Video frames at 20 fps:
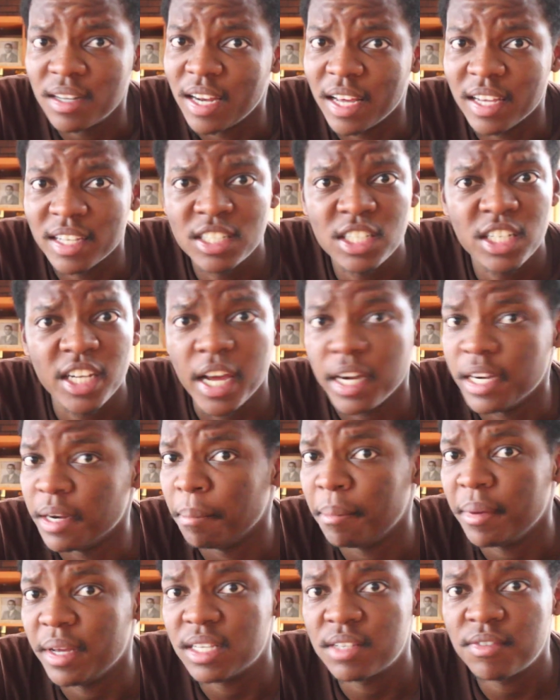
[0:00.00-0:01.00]
Like, she had the
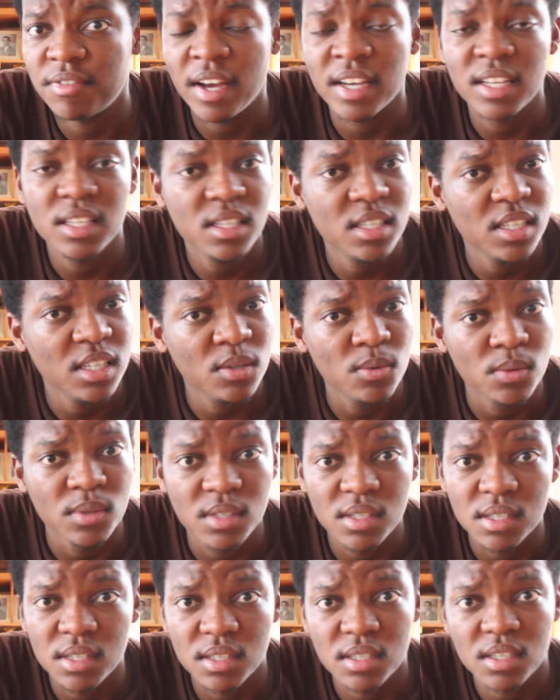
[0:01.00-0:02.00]
best fight
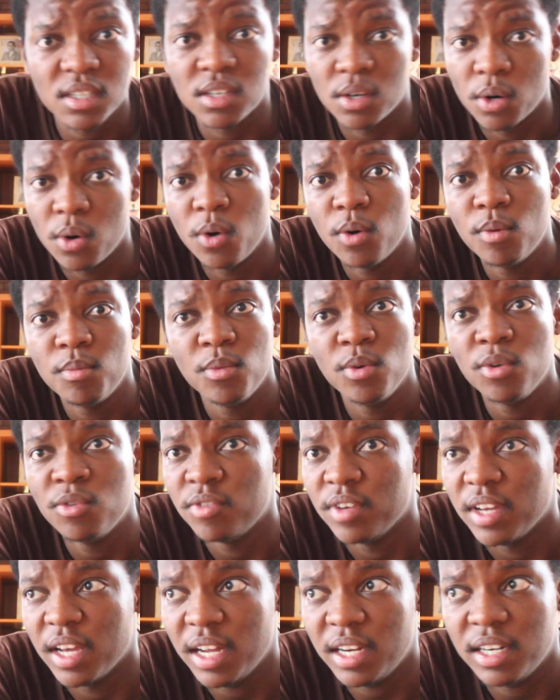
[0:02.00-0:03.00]
sequences in the whole
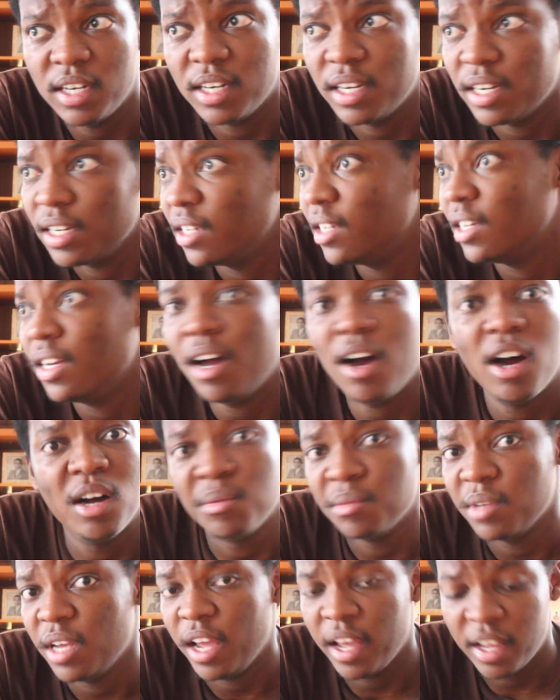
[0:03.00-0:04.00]
movie, and
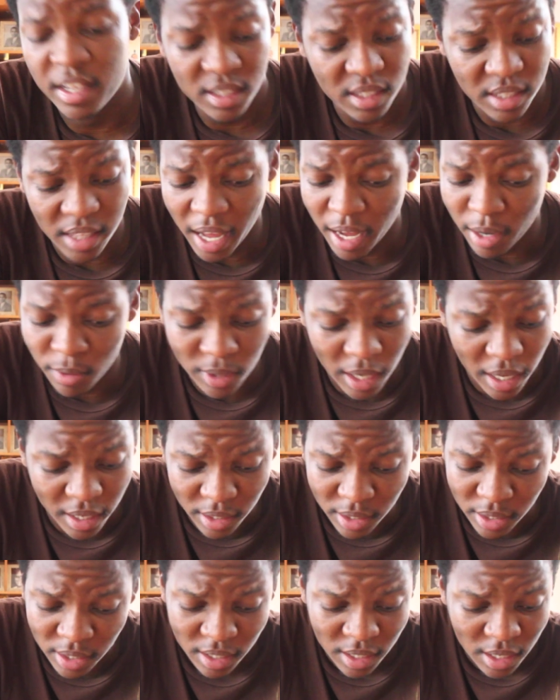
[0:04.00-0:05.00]
um, hands down, like,
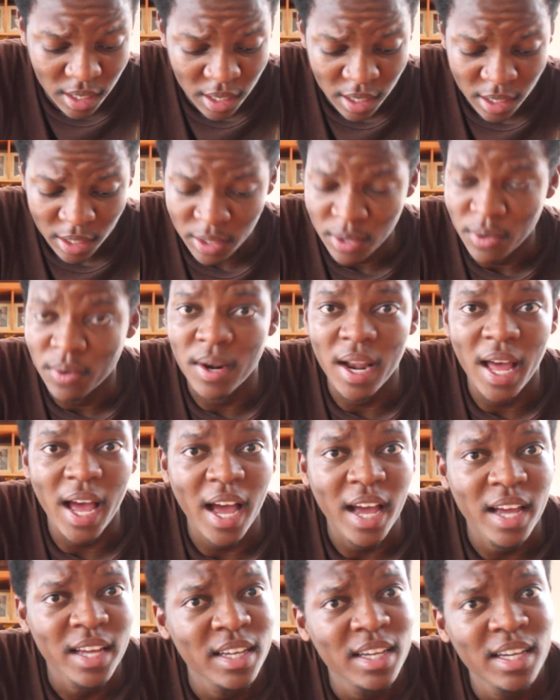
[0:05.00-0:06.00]
no
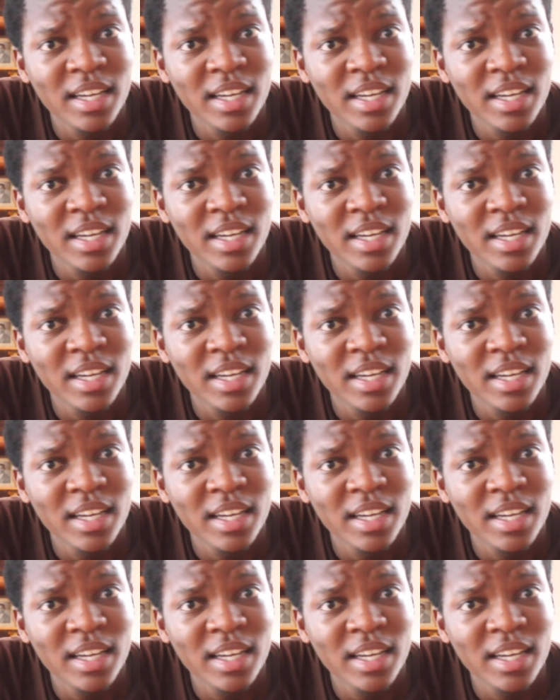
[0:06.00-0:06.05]
lie,